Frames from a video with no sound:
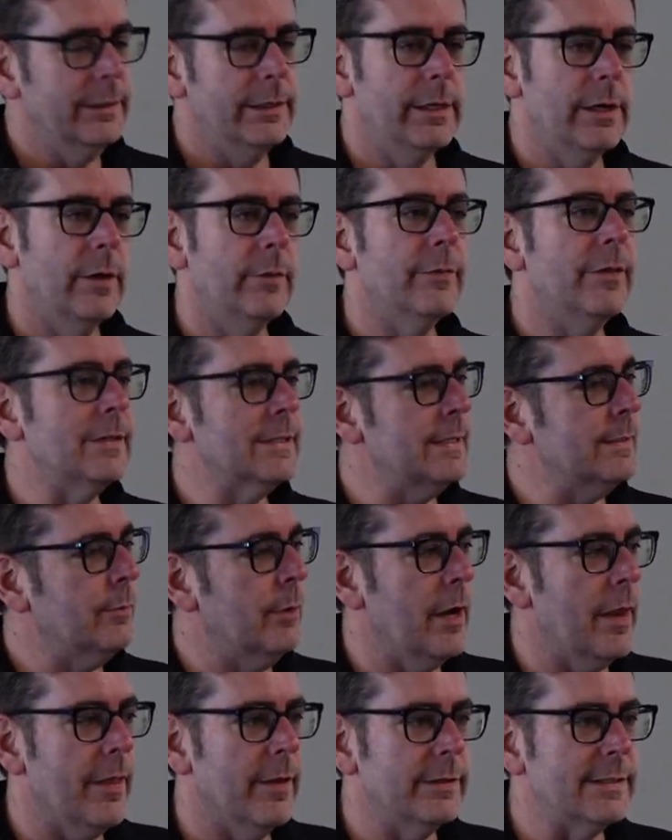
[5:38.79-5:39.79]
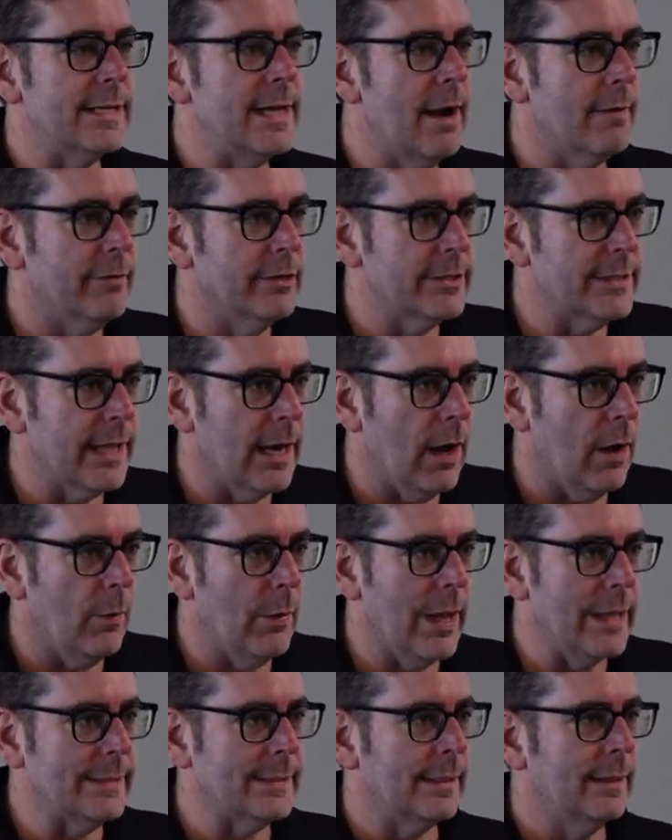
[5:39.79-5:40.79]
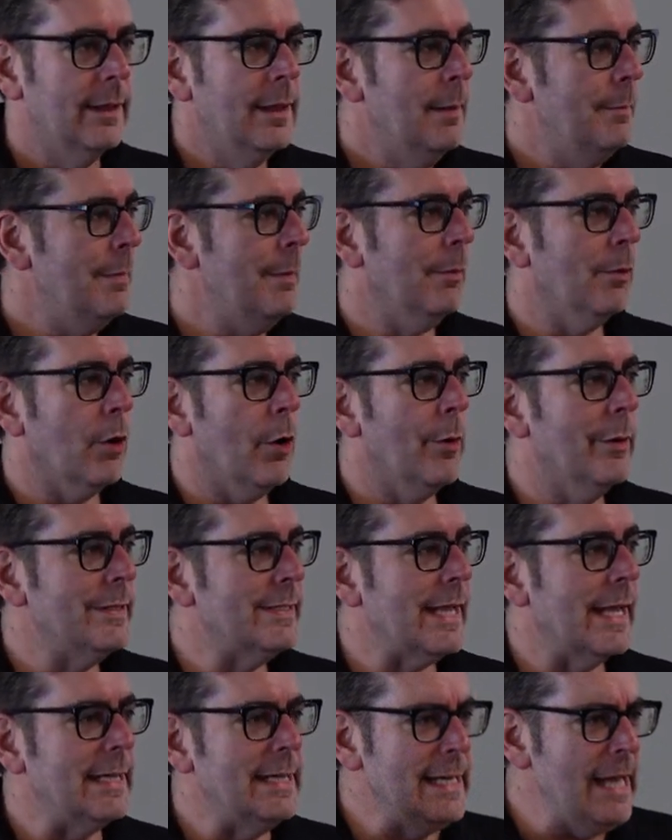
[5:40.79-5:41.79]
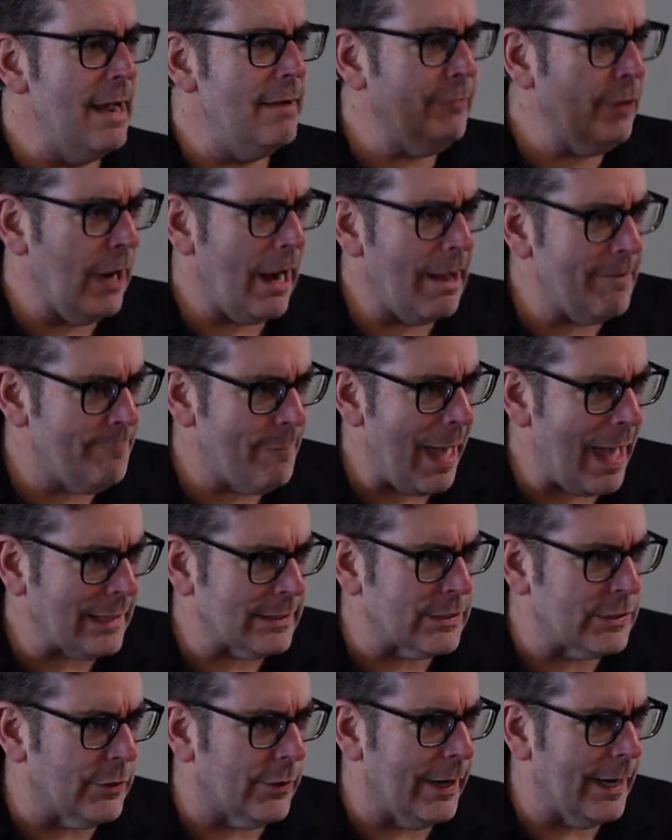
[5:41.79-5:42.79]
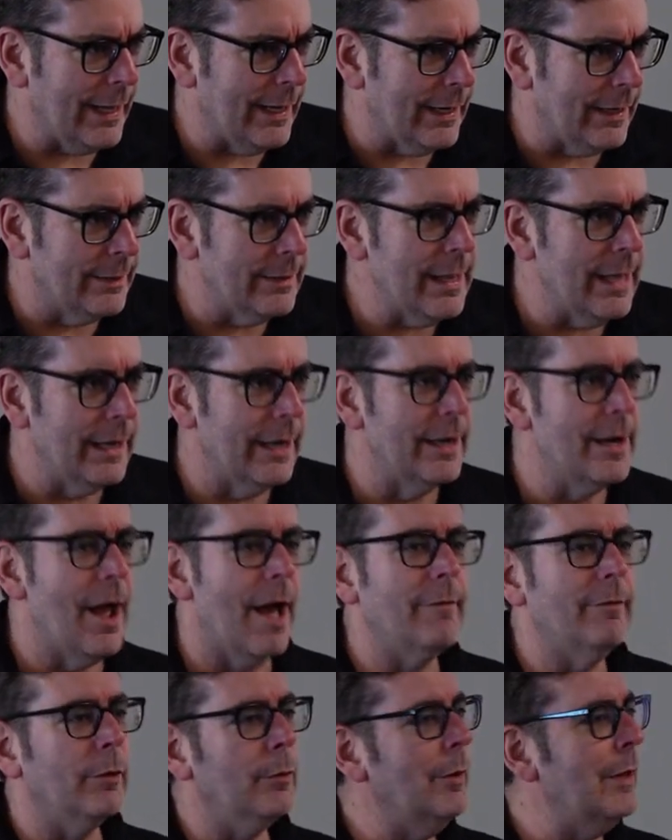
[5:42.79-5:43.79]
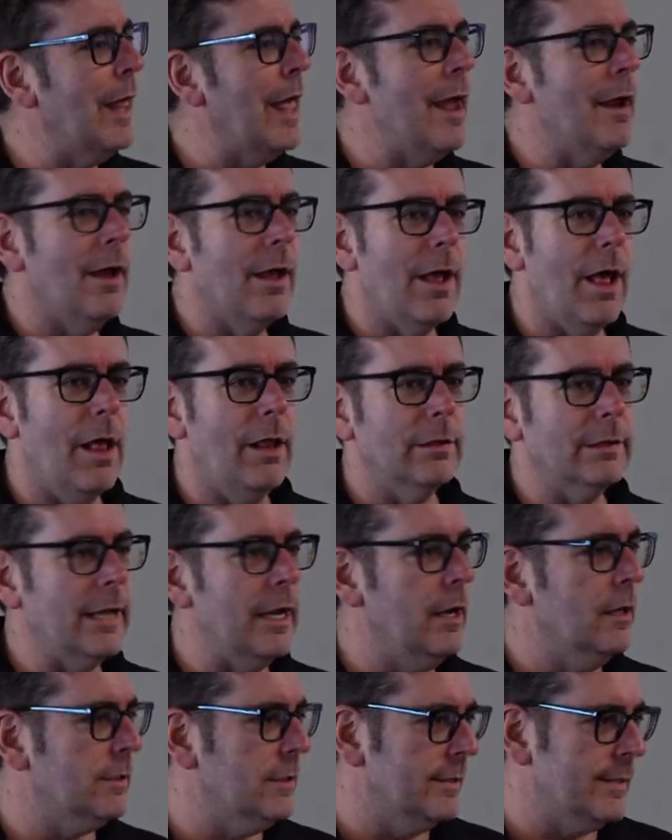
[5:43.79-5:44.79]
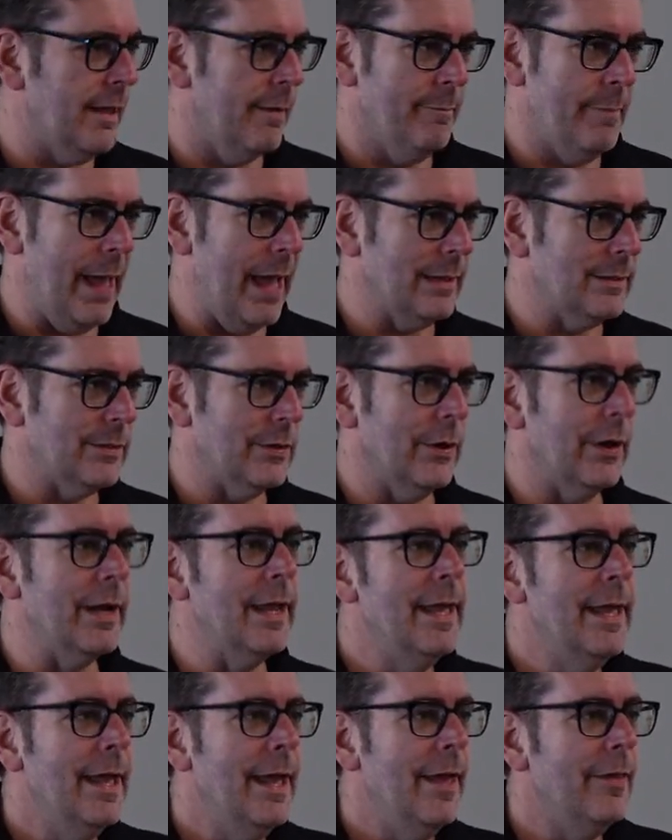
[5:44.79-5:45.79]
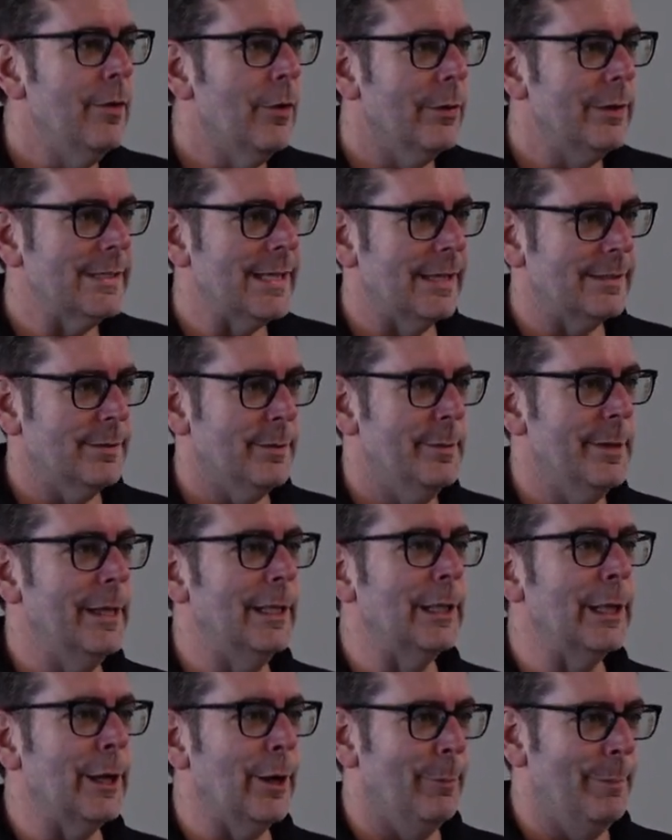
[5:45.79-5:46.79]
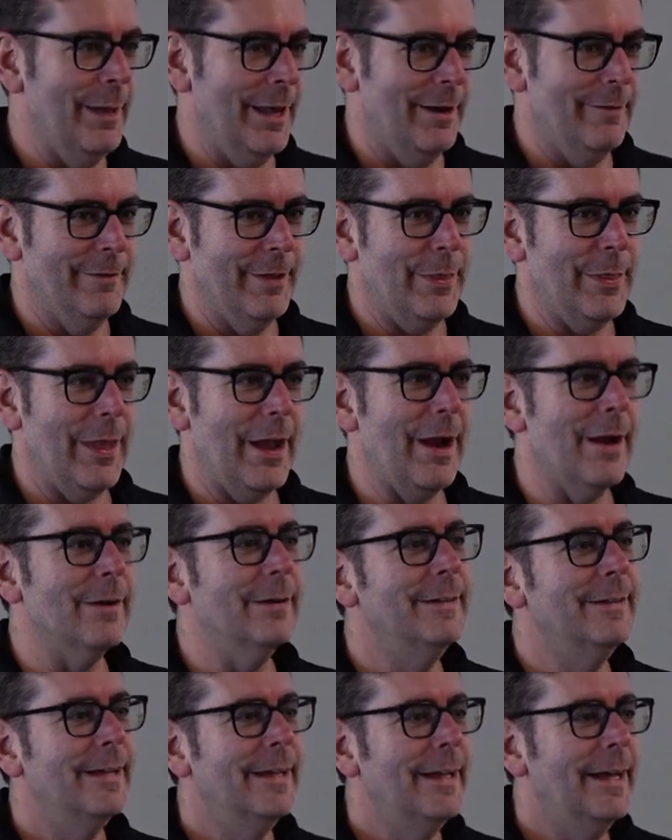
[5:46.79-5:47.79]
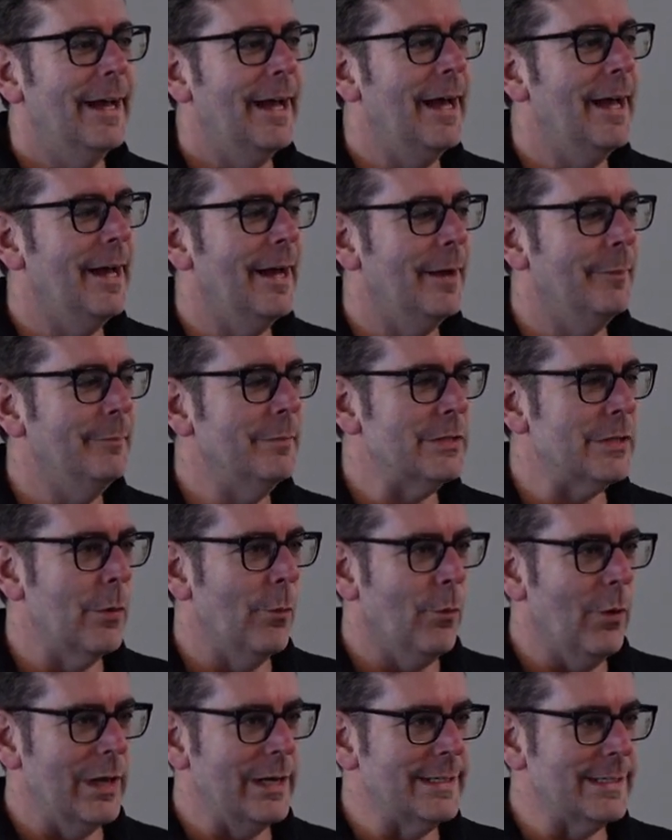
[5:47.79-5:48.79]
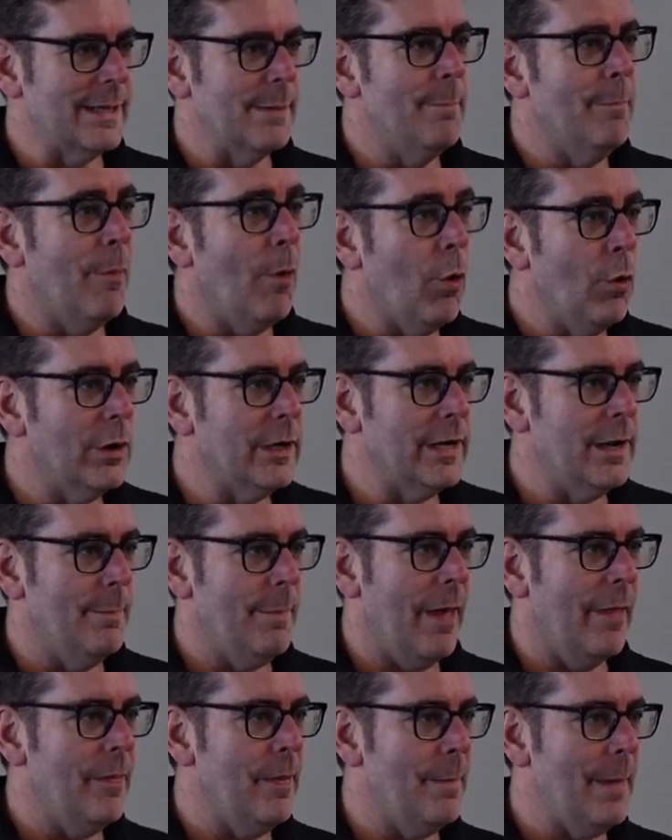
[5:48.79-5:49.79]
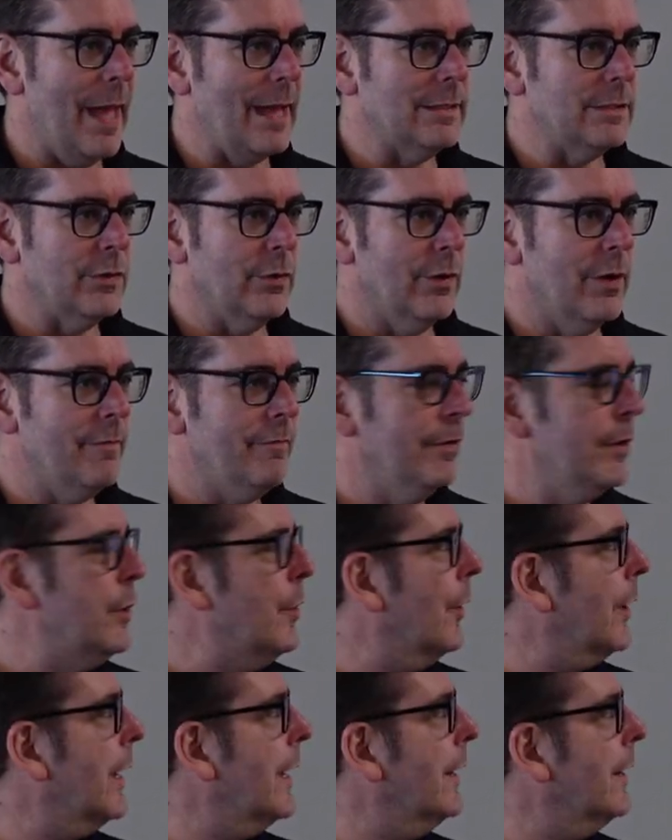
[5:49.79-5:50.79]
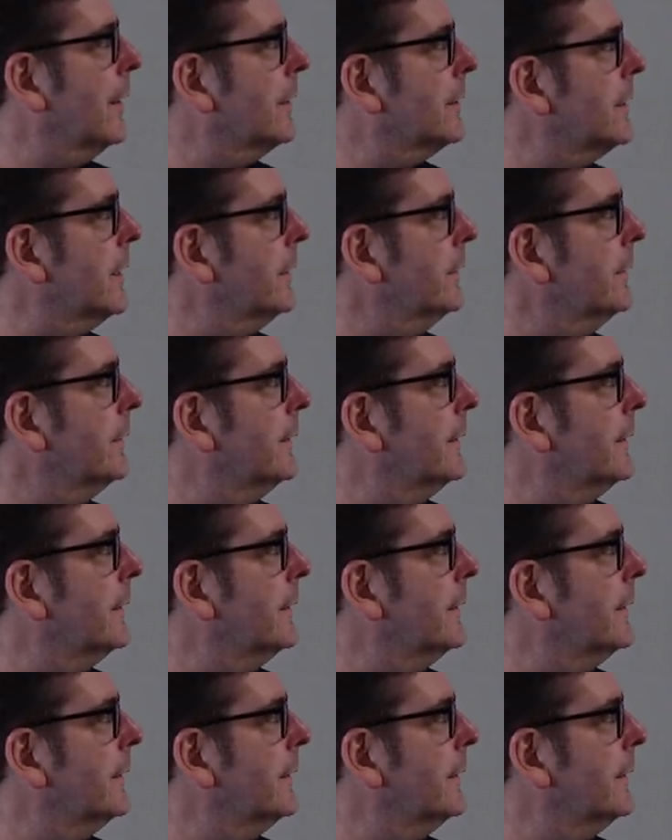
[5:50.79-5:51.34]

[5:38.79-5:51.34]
You know this is one of those nevers and always people are always saying, never have backstory in a, in a novel. All characters have backstory. There always has to be a little bit of it there. Um, so what is important about the backstory for your character?